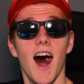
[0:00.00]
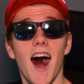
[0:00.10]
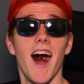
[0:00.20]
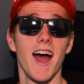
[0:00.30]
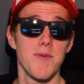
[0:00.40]

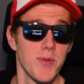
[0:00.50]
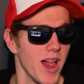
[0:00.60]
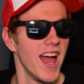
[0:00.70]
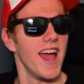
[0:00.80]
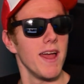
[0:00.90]
I
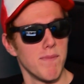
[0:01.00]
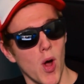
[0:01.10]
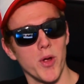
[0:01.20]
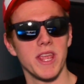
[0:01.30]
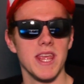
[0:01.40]
play
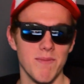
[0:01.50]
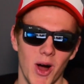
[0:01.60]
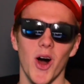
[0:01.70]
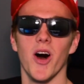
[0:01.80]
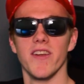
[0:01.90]

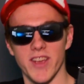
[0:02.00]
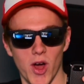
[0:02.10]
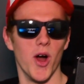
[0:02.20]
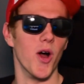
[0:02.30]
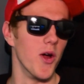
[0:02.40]
Pokemon
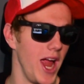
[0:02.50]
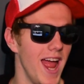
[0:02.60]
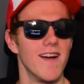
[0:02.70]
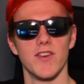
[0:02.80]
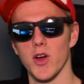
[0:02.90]
Go
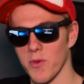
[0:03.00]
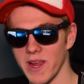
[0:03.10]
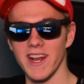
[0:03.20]
every